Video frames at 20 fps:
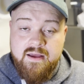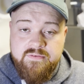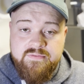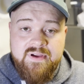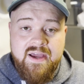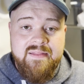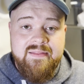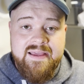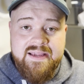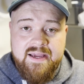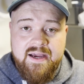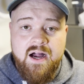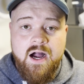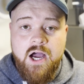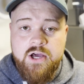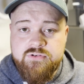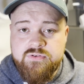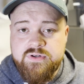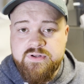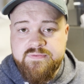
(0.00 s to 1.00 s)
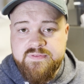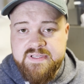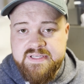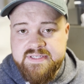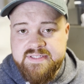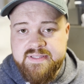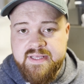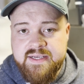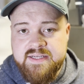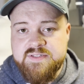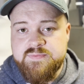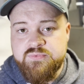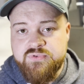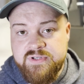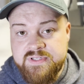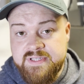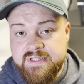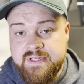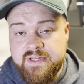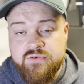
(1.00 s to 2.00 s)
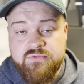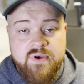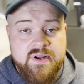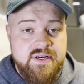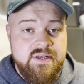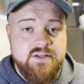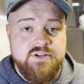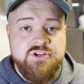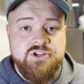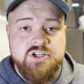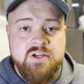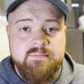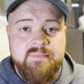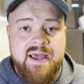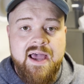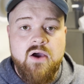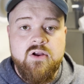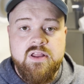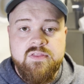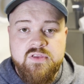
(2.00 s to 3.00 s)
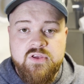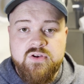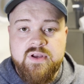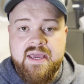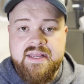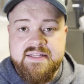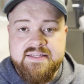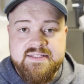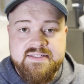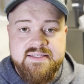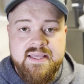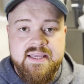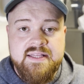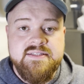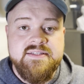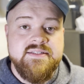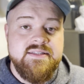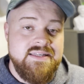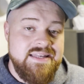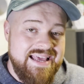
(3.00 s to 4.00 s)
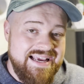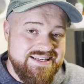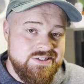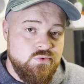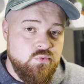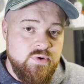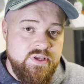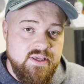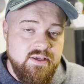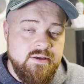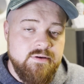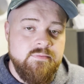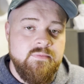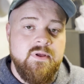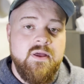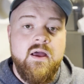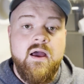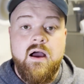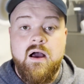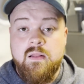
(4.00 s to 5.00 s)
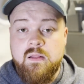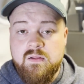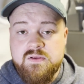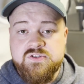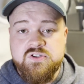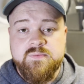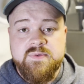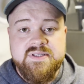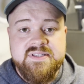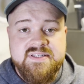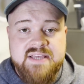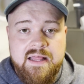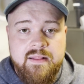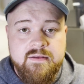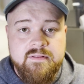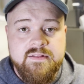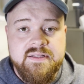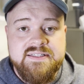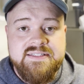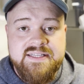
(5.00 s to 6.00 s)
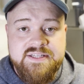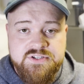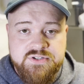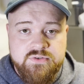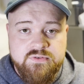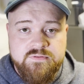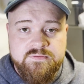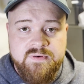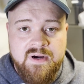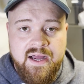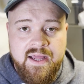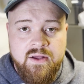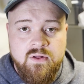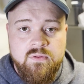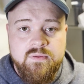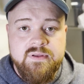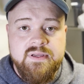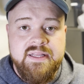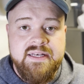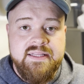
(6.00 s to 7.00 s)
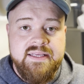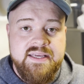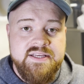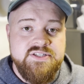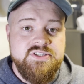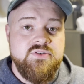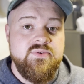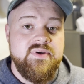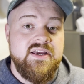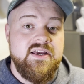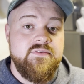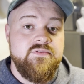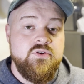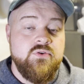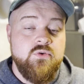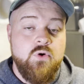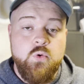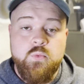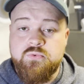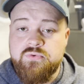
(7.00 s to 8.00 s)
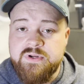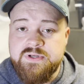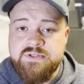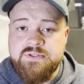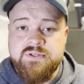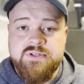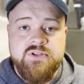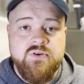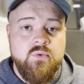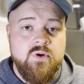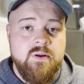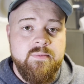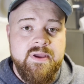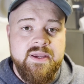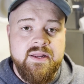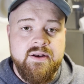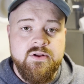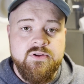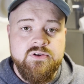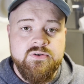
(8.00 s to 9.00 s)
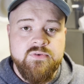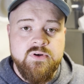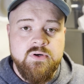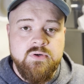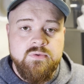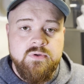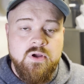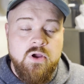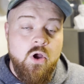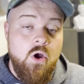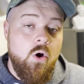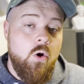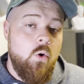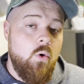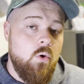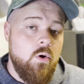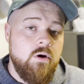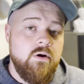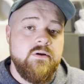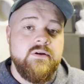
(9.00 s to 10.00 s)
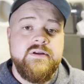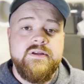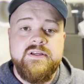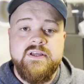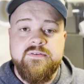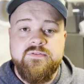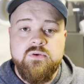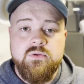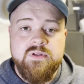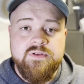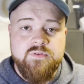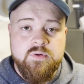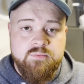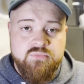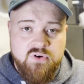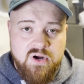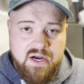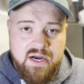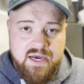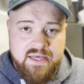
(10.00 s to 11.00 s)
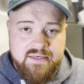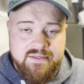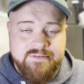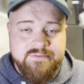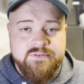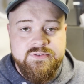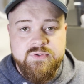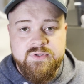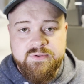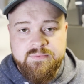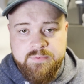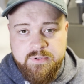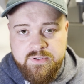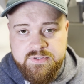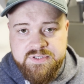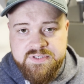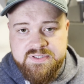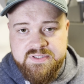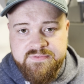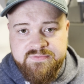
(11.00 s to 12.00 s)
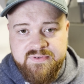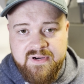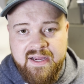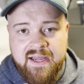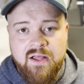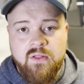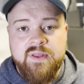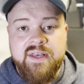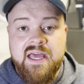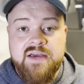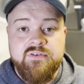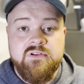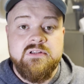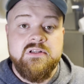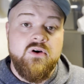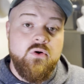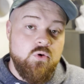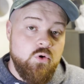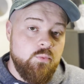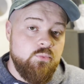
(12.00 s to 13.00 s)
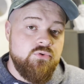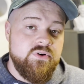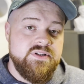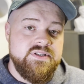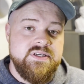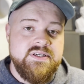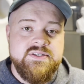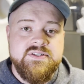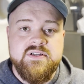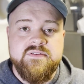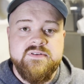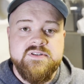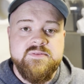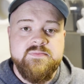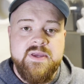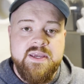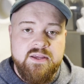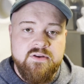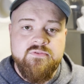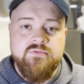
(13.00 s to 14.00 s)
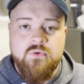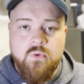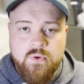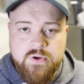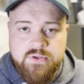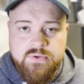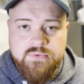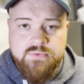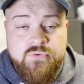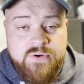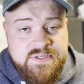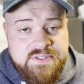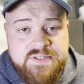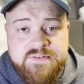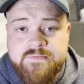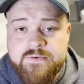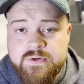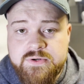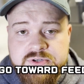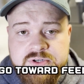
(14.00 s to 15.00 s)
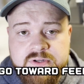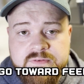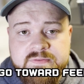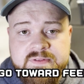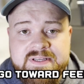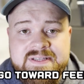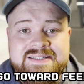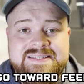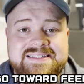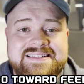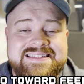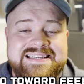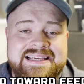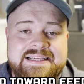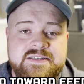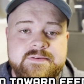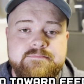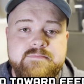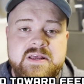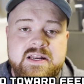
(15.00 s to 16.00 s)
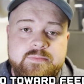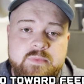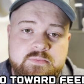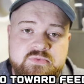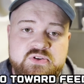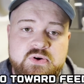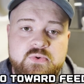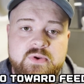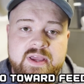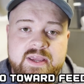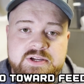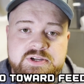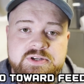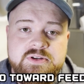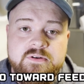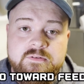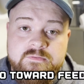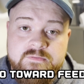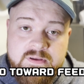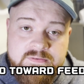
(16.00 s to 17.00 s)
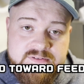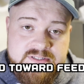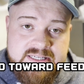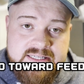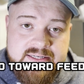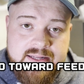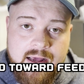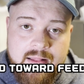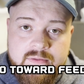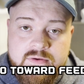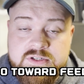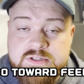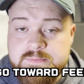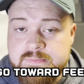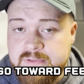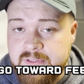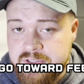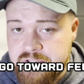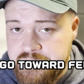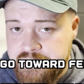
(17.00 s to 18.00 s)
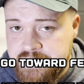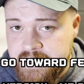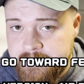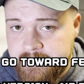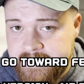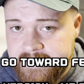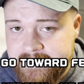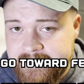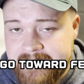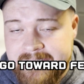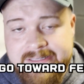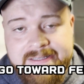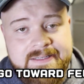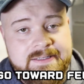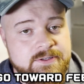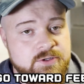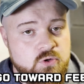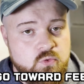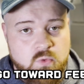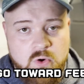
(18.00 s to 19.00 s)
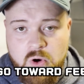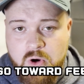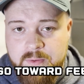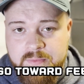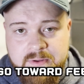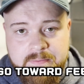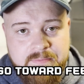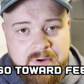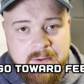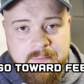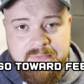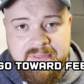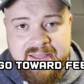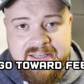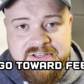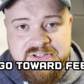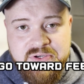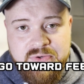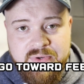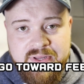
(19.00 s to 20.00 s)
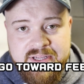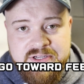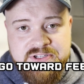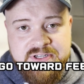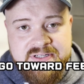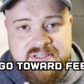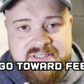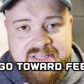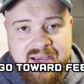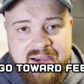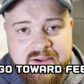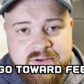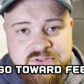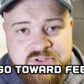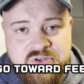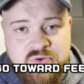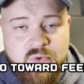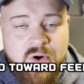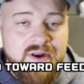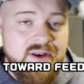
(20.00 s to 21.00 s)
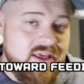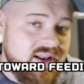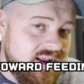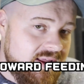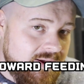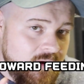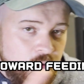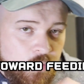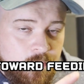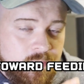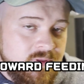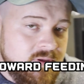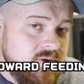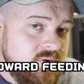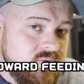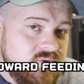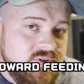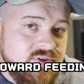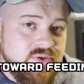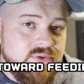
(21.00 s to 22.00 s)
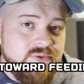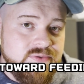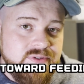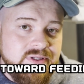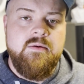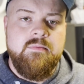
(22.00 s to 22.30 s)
I've got like 100 of these things printed and ready to ship out in the United States next week. I'll also be selling the digital file in case you have your own printer and you want to make it on your own. Or if you live abroad, you can purchase the file and have a local printing service make it for you. Printed version of this takes a minimum donation of $15 plus shipping. You're welcome to bump that donation as high as you want, and I hope that you do.